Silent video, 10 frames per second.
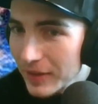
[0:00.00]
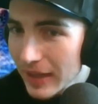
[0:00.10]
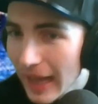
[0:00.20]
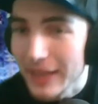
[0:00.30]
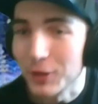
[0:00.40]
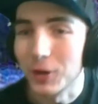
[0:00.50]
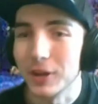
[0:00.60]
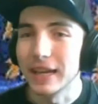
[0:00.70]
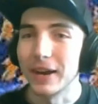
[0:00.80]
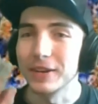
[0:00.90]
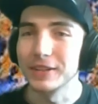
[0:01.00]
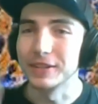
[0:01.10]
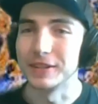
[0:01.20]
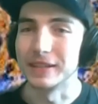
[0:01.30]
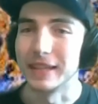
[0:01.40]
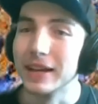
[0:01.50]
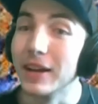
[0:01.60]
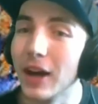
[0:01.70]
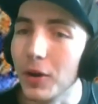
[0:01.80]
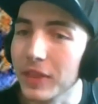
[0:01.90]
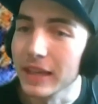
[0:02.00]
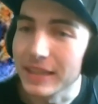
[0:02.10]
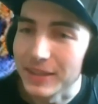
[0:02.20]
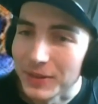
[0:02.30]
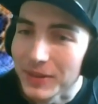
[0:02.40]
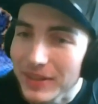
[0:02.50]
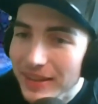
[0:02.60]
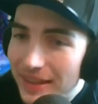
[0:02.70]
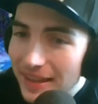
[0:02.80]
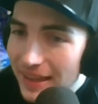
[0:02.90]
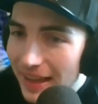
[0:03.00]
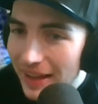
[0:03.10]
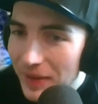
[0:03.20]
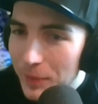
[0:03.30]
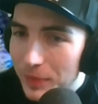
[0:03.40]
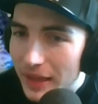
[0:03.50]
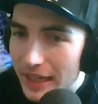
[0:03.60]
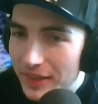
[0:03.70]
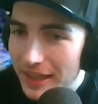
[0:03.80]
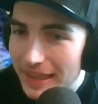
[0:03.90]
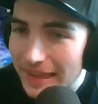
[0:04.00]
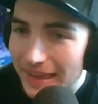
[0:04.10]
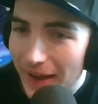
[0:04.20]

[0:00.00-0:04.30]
hey Lori, how are you doing? Oh, thank you. Thank you.